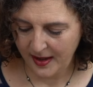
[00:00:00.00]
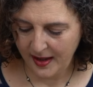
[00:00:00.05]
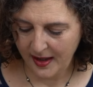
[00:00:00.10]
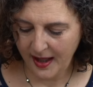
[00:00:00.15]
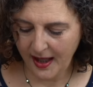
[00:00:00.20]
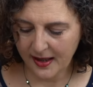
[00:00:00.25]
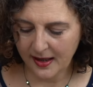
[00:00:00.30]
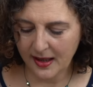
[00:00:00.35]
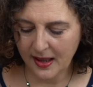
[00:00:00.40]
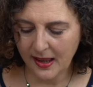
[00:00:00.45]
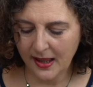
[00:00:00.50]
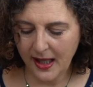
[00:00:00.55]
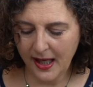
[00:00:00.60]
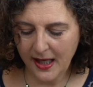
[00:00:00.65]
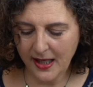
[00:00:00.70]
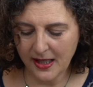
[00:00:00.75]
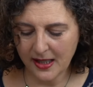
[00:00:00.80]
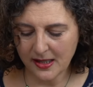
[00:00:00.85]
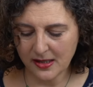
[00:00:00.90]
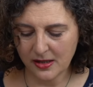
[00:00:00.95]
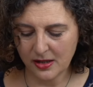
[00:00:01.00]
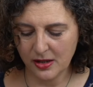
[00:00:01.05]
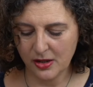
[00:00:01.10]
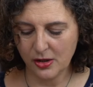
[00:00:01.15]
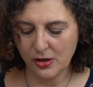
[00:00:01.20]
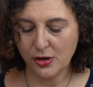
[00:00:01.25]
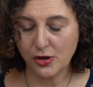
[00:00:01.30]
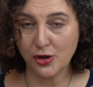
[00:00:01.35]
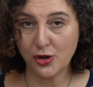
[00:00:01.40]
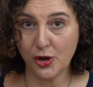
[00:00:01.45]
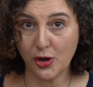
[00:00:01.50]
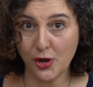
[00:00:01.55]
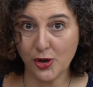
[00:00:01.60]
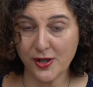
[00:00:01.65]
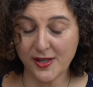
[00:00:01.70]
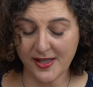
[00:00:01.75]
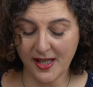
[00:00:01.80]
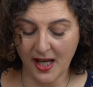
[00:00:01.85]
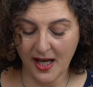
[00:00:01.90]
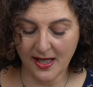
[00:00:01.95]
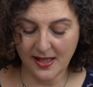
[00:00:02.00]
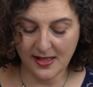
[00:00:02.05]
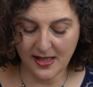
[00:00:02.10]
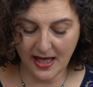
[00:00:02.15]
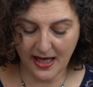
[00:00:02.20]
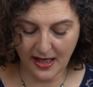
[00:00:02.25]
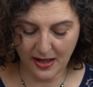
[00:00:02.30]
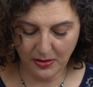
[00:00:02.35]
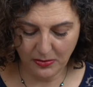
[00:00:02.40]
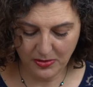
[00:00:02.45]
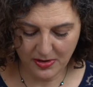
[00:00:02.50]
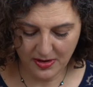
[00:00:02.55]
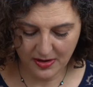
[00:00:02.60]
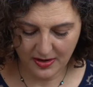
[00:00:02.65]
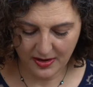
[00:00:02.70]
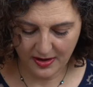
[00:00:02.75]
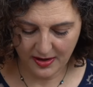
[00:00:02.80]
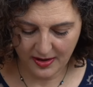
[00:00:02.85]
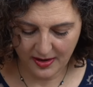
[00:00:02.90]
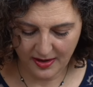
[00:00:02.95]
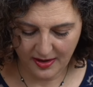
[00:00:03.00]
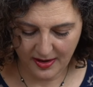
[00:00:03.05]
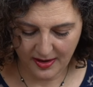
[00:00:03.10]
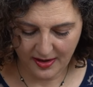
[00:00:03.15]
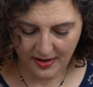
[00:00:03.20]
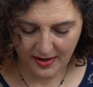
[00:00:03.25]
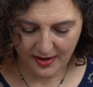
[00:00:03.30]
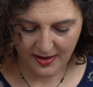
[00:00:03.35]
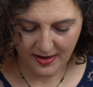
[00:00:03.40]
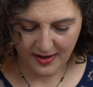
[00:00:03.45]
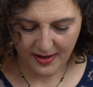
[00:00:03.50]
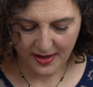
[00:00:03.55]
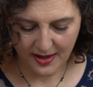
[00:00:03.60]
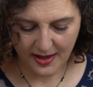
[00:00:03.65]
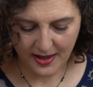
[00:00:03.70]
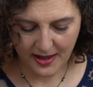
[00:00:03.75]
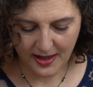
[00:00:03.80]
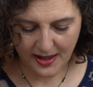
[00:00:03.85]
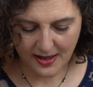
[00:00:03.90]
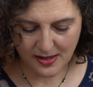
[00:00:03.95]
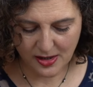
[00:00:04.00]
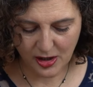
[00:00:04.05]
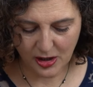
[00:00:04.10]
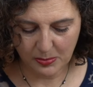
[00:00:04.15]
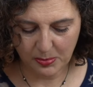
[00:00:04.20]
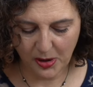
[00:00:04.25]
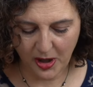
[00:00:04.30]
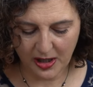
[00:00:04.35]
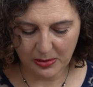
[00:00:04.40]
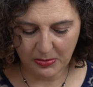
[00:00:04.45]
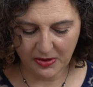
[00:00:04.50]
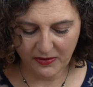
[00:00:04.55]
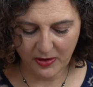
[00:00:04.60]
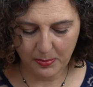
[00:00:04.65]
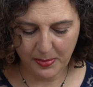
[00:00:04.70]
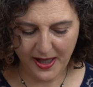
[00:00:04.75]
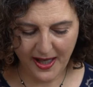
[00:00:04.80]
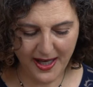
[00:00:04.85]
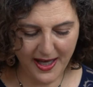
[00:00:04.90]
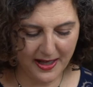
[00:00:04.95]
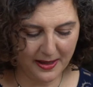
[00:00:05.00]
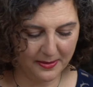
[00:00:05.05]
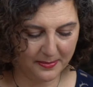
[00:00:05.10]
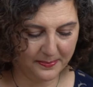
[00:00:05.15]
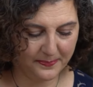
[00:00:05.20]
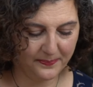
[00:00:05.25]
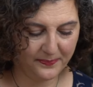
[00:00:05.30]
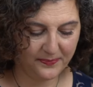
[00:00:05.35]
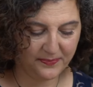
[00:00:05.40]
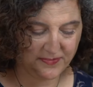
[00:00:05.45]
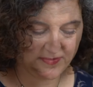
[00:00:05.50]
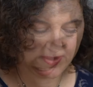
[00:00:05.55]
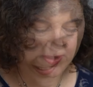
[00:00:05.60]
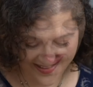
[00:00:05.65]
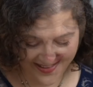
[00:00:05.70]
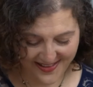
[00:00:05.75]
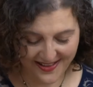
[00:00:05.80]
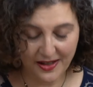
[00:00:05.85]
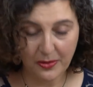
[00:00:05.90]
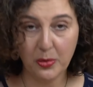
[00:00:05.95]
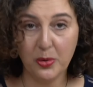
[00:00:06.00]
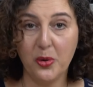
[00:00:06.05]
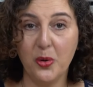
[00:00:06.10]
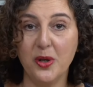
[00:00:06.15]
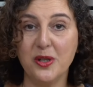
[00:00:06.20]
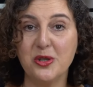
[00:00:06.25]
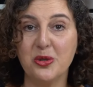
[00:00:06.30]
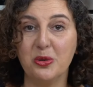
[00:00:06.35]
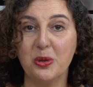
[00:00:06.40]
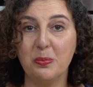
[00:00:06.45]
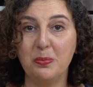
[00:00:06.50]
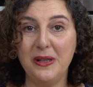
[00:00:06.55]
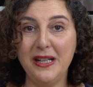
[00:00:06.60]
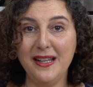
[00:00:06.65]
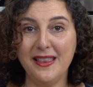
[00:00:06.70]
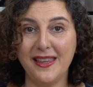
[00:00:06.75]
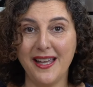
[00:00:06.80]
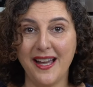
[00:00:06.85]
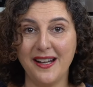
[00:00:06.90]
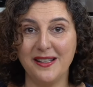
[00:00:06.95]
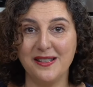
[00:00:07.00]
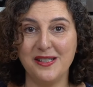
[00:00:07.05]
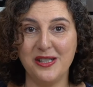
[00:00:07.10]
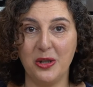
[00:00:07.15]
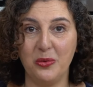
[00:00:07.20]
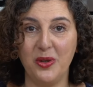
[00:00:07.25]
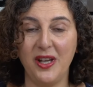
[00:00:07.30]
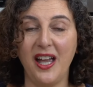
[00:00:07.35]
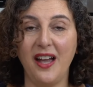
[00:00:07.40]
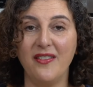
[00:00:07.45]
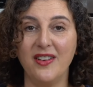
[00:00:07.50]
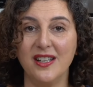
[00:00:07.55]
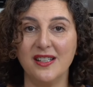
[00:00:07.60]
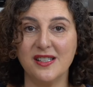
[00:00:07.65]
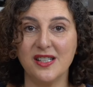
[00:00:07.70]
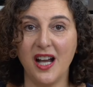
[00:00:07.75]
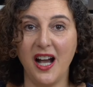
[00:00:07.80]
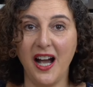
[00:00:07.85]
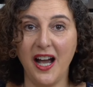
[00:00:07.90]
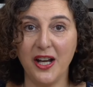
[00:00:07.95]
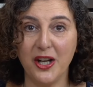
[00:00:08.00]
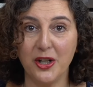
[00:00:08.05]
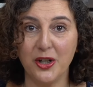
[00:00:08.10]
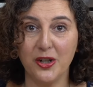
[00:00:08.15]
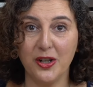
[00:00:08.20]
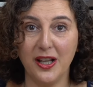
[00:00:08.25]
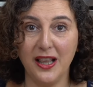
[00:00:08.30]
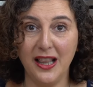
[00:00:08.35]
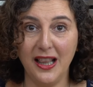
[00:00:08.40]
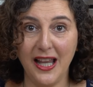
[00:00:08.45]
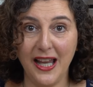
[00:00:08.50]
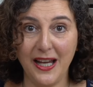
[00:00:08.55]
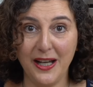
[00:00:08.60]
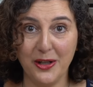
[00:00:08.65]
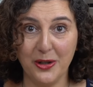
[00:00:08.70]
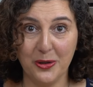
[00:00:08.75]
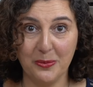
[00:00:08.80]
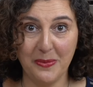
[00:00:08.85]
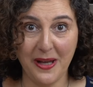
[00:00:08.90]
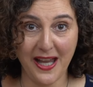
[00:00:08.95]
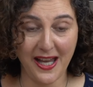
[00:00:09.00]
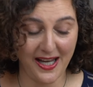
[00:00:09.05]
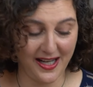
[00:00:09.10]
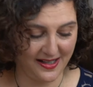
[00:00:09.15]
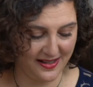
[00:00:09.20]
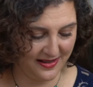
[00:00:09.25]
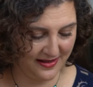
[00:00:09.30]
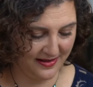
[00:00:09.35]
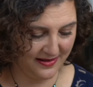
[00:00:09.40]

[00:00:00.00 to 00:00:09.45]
and lay it sugar side down into the bottom of the pan. We're going to repeat that until we have an entire layer made.